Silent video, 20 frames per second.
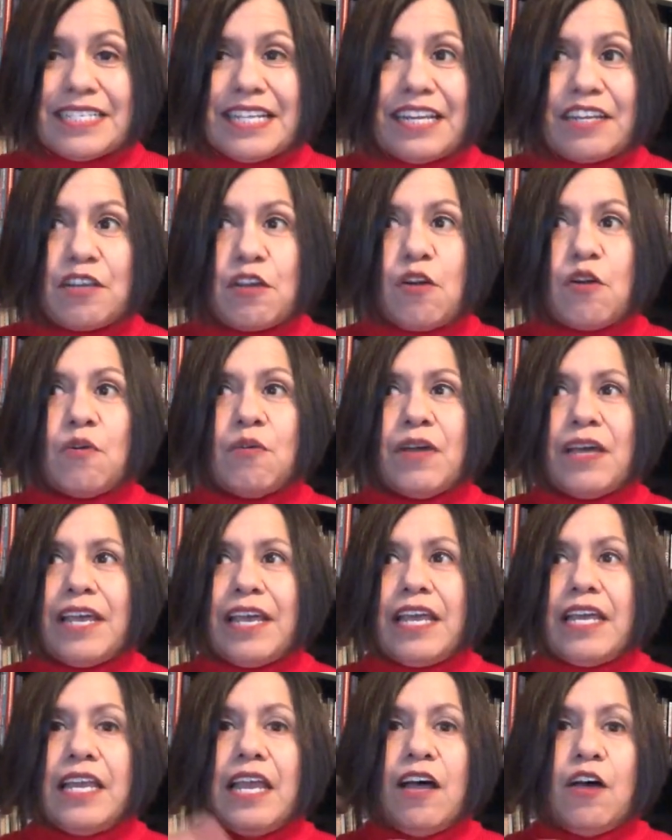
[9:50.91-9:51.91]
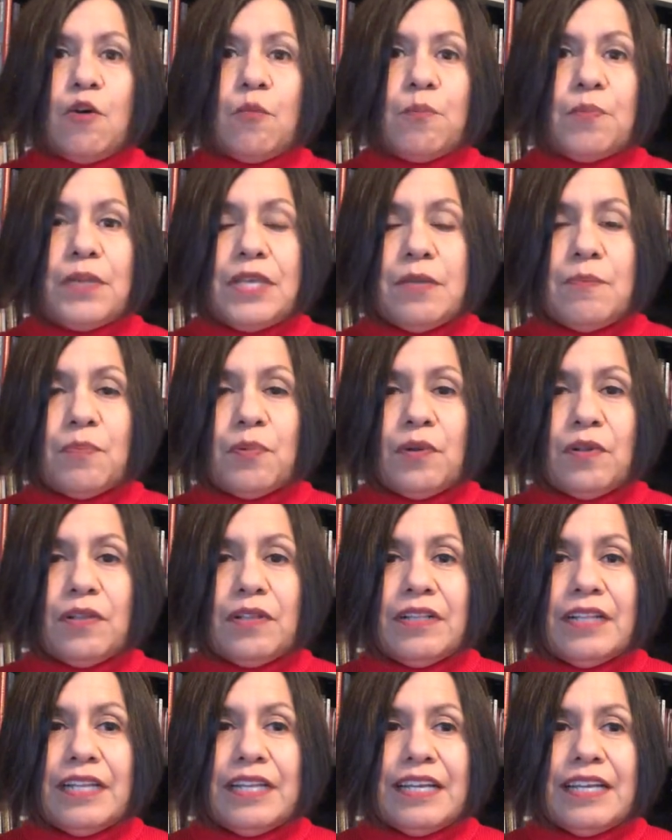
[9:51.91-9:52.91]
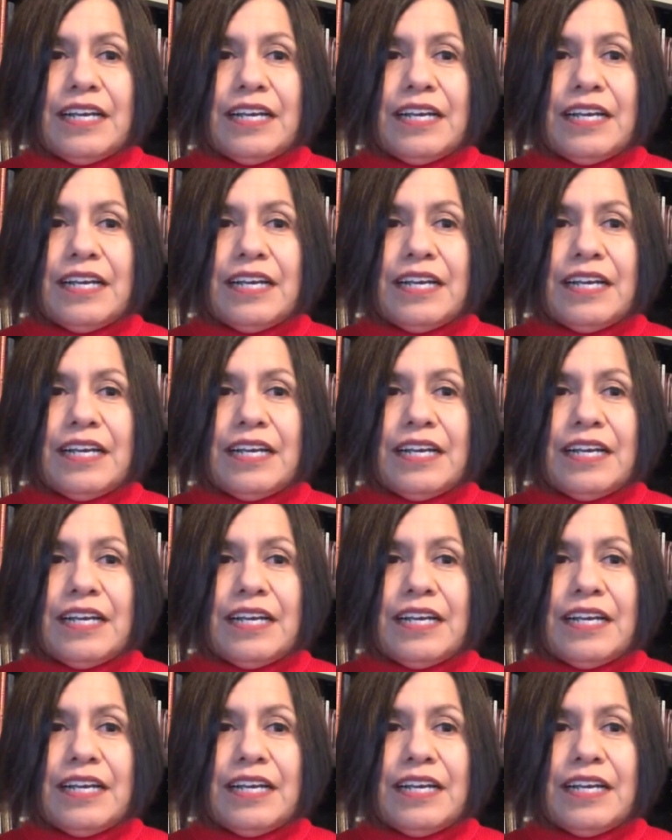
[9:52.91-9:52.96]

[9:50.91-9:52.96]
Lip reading: I'd go and help people